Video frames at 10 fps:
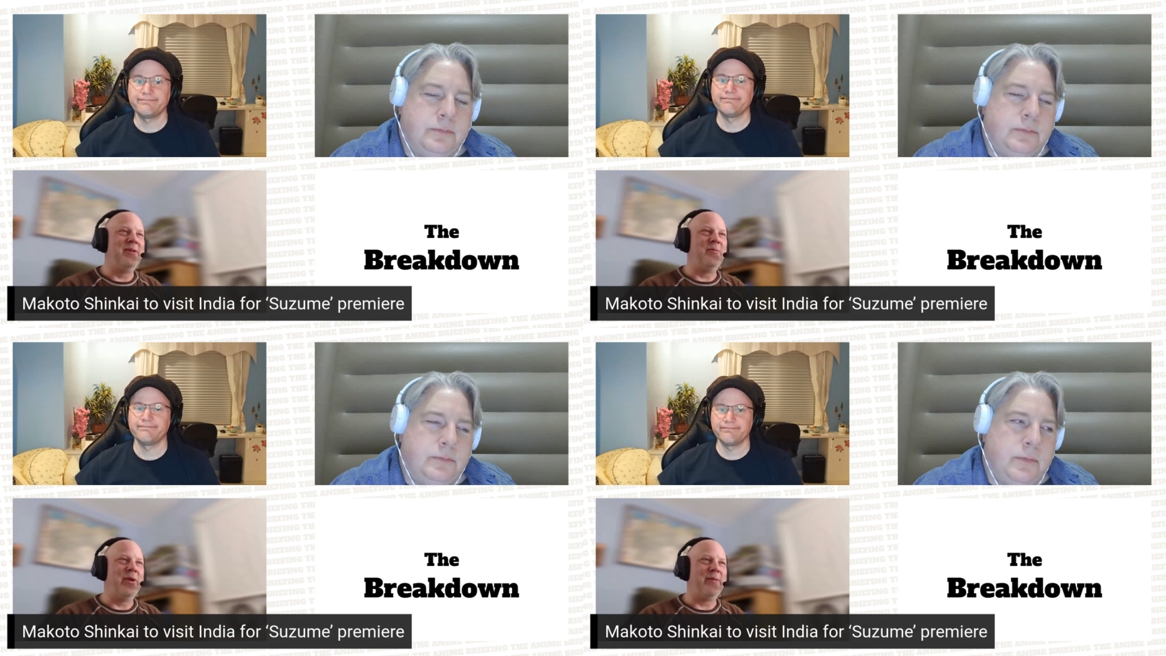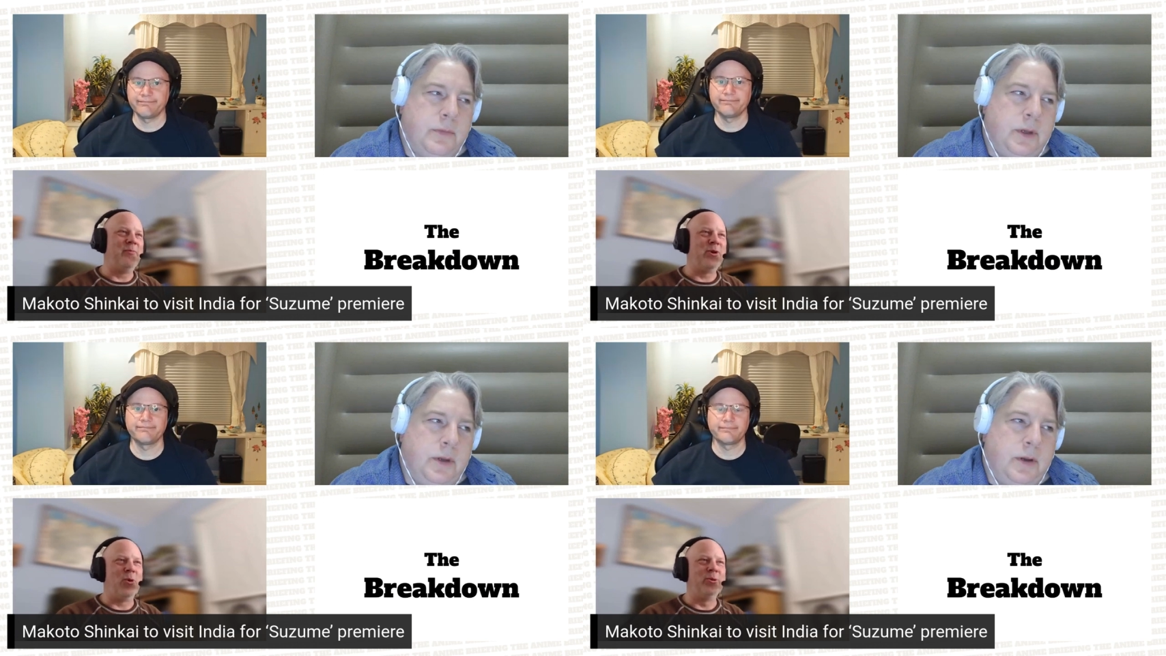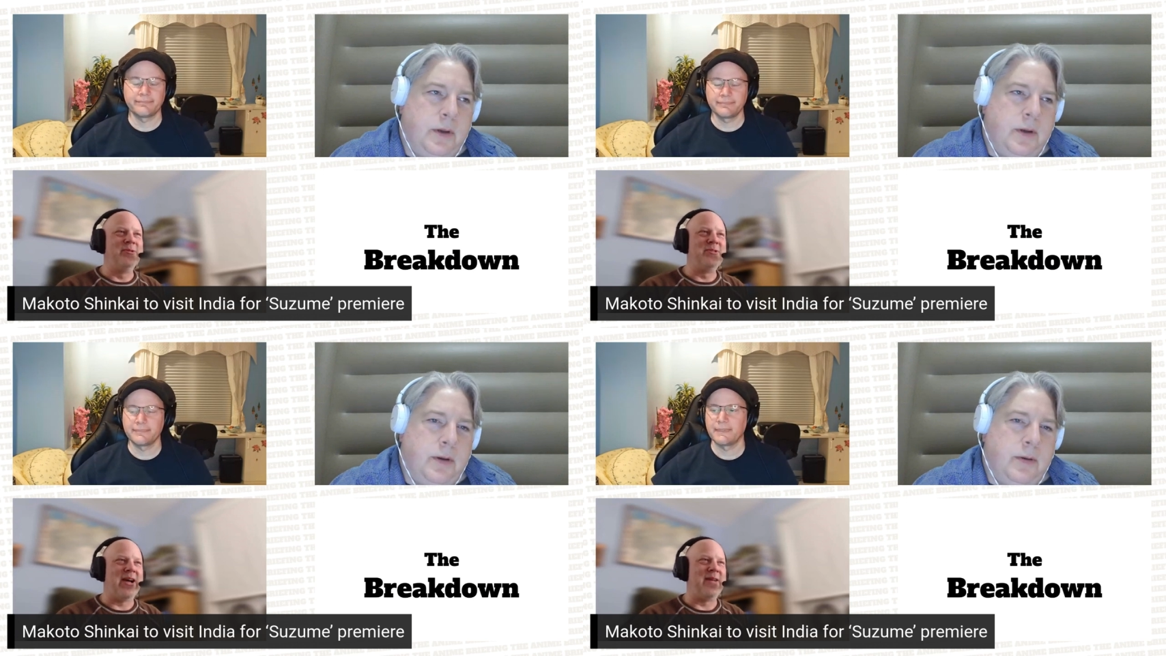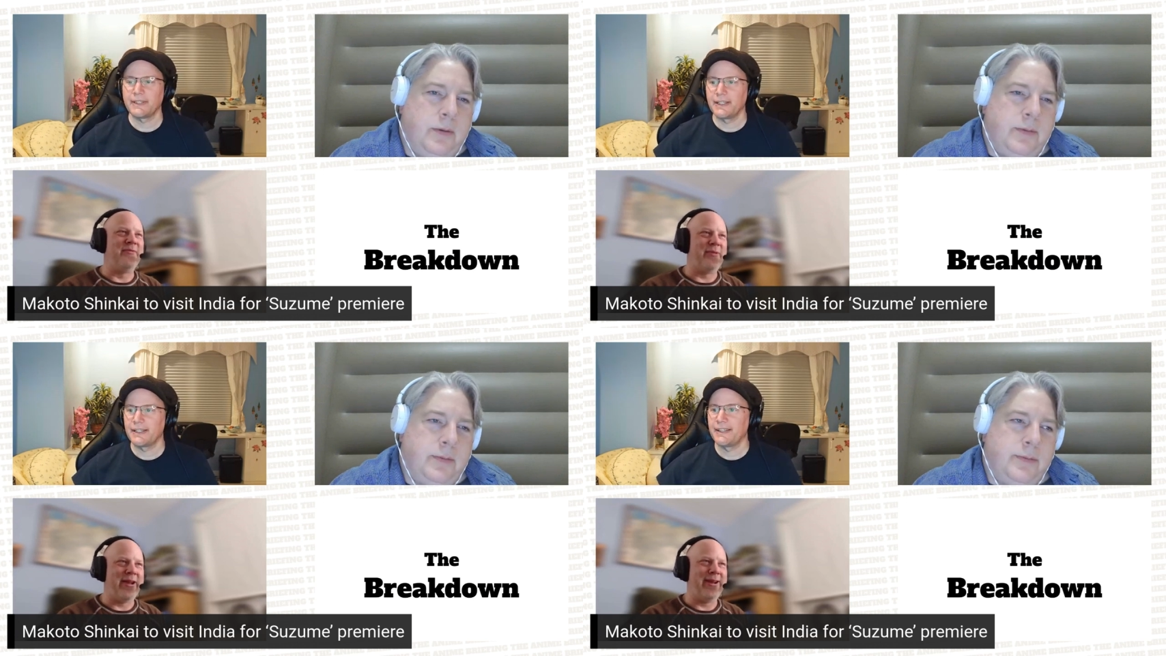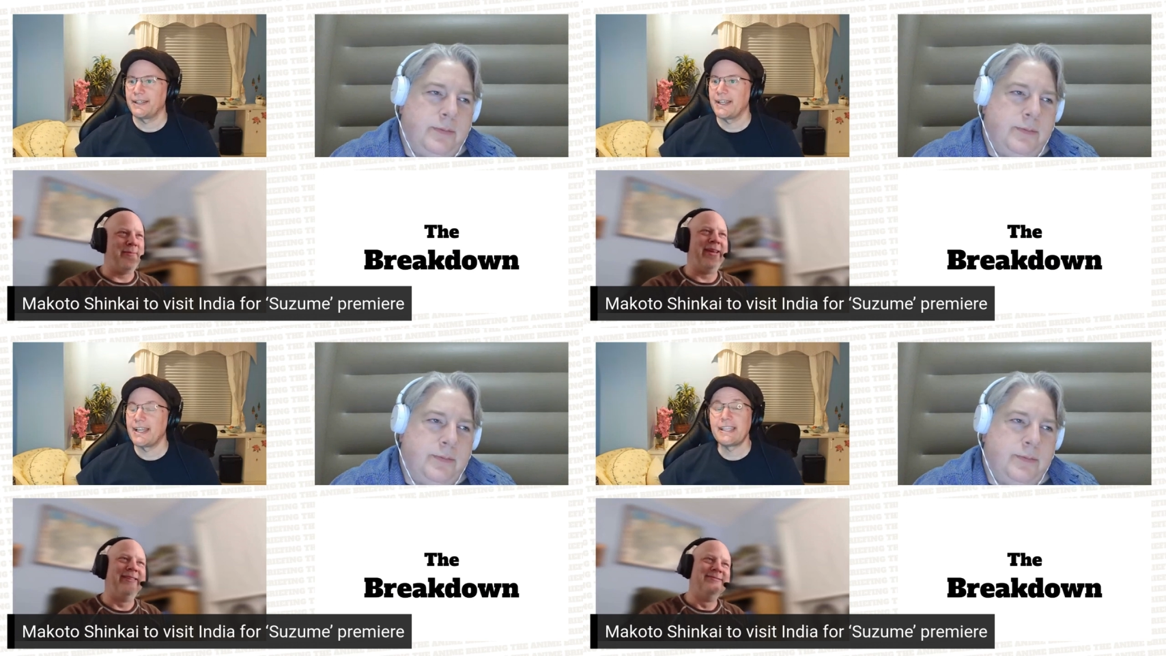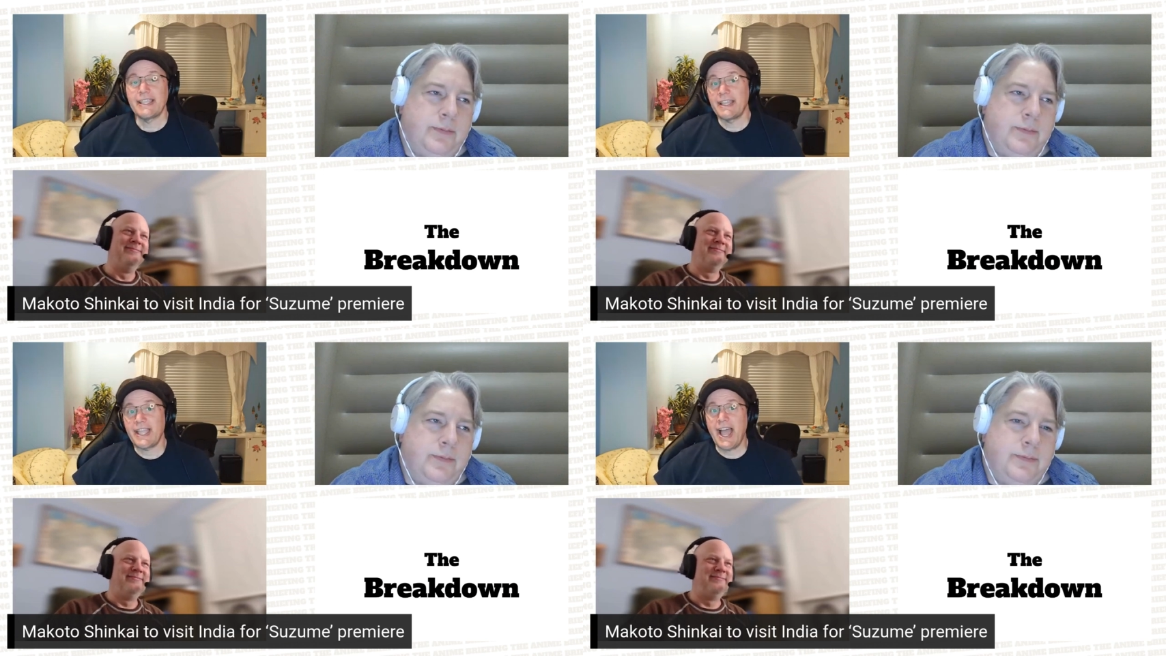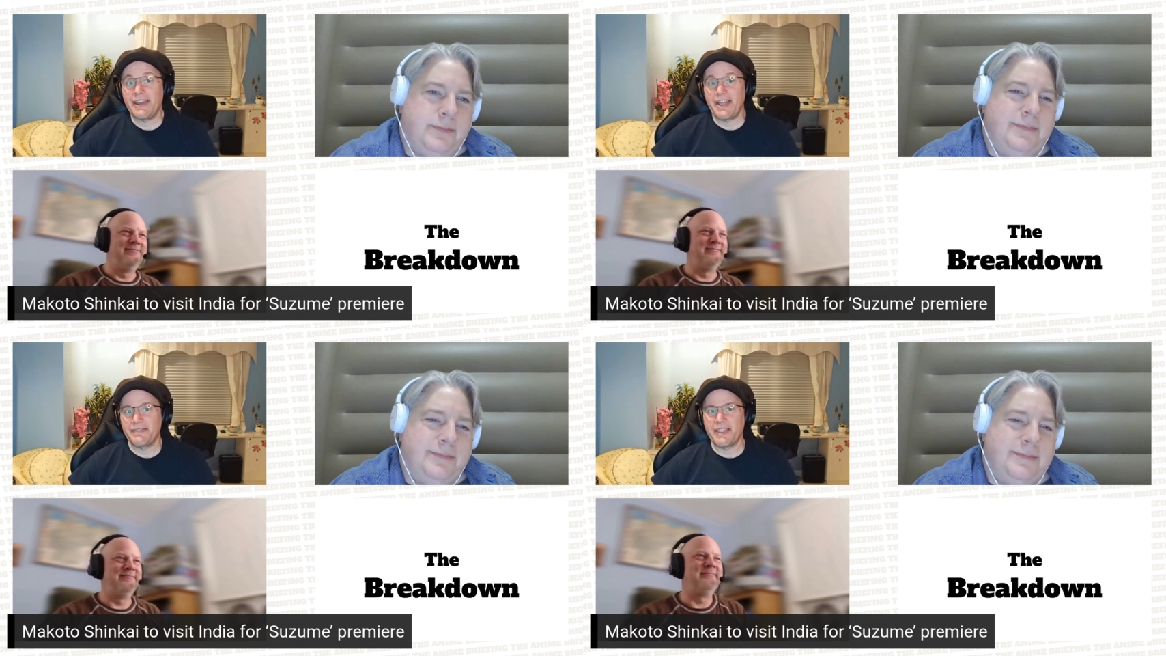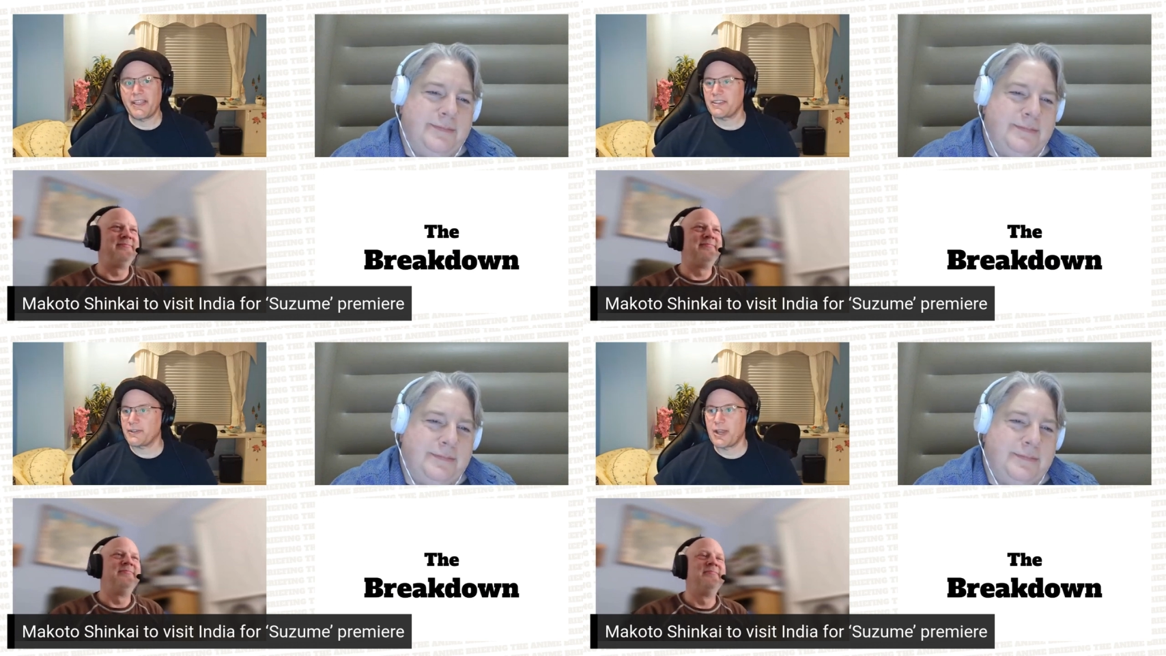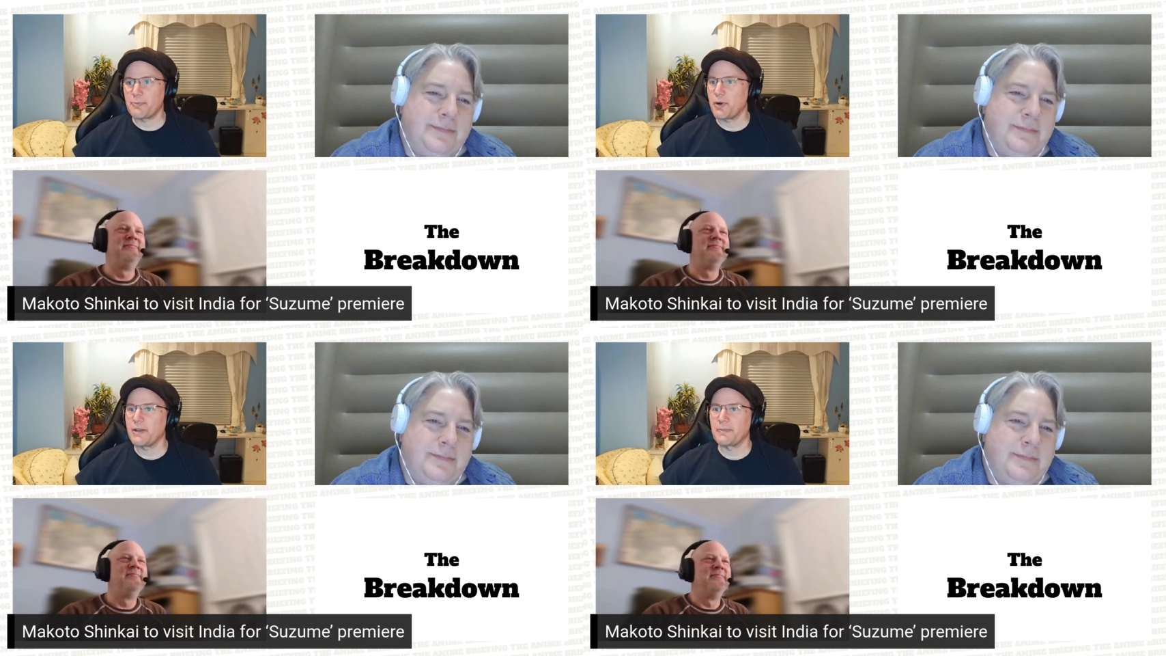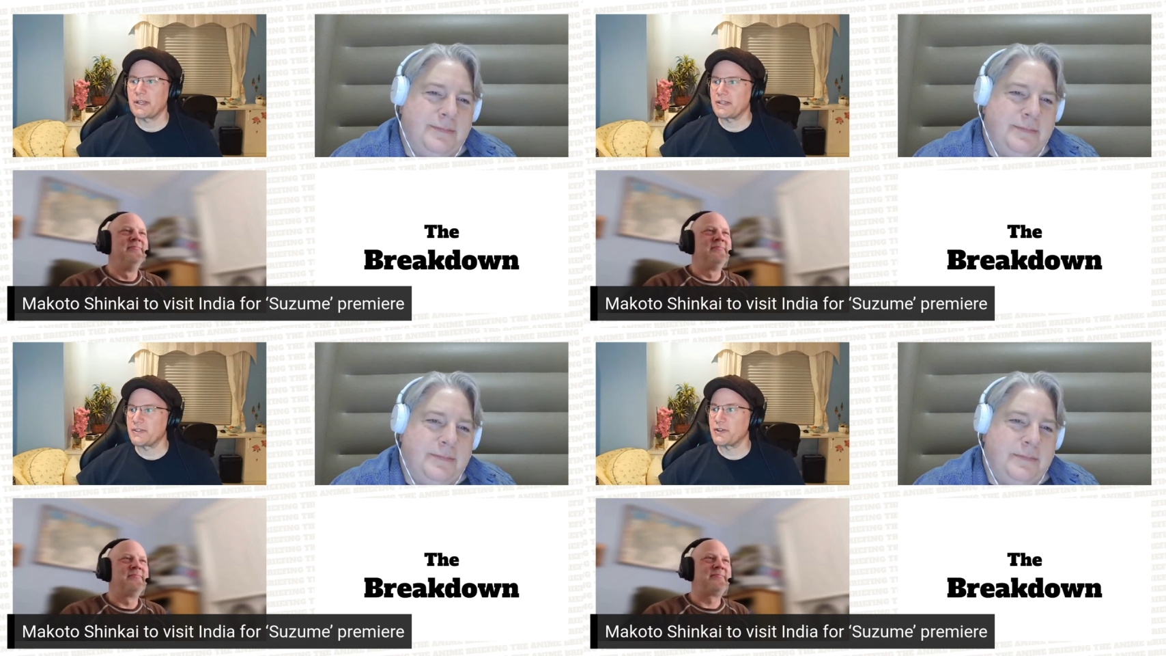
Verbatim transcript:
Speaker 1: Mm-hmm. What a mm-hmm. golden time for anime.
Speaker 2: Yeah. And, and, that's a great point because